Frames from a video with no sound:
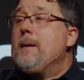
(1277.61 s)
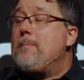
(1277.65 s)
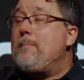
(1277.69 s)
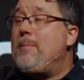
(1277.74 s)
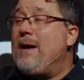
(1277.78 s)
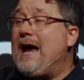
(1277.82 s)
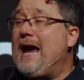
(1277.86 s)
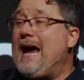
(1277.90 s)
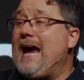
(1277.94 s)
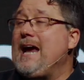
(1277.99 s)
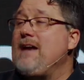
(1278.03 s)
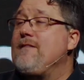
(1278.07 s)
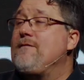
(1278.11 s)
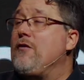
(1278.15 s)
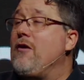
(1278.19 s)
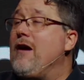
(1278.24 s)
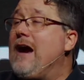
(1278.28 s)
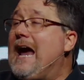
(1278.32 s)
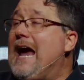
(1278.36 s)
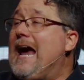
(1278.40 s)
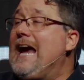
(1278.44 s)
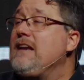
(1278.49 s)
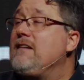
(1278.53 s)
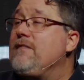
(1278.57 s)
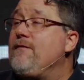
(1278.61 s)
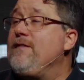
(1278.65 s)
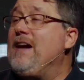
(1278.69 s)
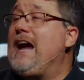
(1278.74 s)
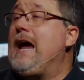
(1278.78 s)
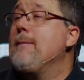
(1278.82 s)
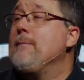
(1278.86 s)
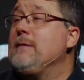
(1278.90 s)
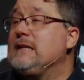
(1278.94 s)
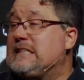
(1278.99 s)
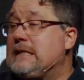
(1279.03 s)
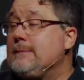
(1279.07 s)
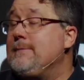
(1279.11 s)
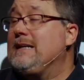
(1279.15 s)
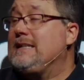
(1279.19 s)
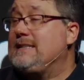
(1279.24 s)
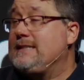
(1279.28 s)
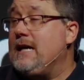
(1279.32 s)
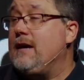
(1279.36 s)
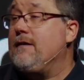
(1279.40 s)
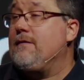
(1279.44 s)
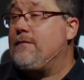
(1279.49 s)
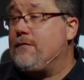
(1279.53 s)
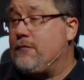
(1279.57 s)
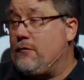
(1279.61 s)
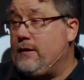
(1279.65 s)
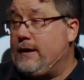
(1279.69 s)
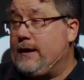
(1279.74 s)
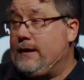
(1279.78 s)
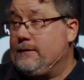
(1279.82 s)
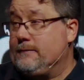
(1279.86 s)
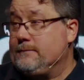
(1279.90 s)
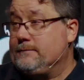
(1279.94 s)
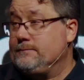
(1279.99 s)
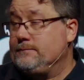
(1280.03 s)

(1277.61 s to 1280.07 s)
paid for eight families to be set free.